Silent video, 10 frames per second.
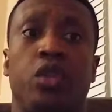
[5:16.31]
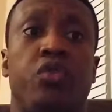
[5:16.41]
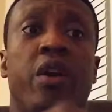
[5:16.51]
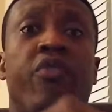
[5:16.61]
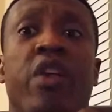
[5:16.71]

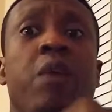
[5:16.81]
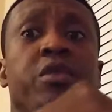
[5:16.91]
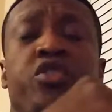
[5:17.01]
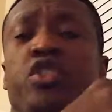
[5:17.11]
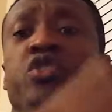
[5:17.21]
Their
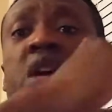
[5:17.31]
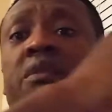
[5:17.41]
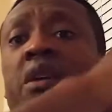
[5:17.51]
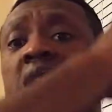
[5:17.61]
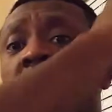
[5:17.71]
families just
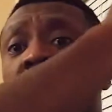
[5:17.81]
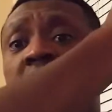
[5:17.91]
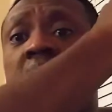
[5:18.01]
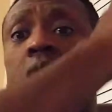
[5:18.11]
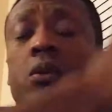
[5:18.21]
never
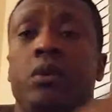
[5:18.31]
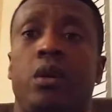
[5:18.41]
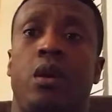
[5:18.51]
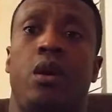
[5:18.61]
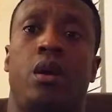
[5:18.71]
excelled.
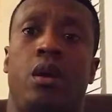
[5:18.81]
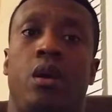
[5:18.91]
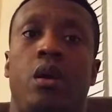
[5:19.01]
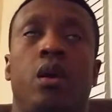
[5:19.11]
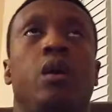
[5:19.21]

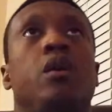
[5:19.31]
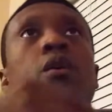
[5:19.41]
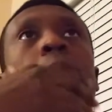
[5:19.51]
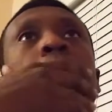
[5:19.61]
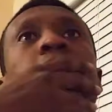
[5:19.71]

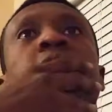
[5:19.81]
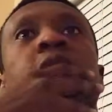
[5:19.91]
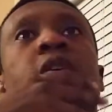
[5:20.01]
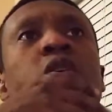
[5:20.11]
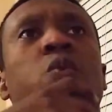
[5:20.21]

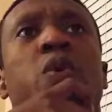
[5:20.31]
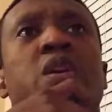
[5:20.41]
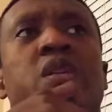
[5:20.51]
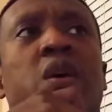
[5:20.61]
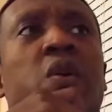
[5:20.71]
Say, what are
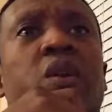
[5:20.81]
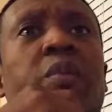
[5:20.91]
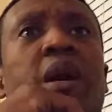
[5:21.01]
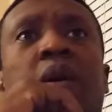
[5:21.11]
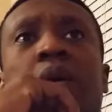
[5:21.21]
you talking
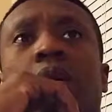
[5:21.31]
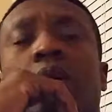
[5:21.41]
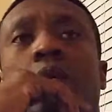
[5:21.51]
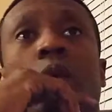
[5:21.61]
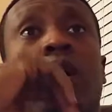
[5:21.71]
about?
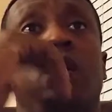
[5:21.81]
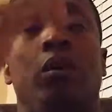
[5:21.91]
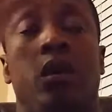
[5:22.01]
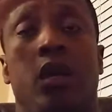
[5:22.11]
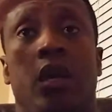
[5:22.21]
Well,
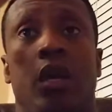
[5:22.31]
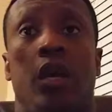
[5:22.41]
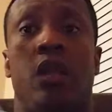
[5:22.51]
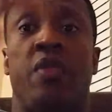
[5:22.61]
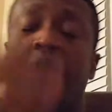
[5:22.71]

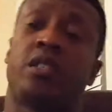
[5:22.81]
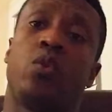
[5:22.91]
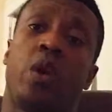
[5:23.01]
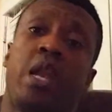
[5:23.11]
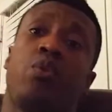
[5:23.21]
that's the
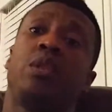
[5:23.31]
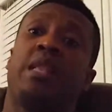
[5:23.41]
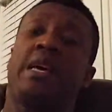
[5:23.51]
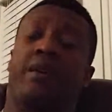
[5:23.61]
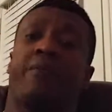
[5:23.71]
way they were
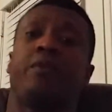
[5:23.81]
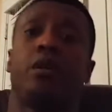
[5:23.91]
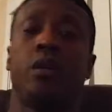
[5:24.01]
left.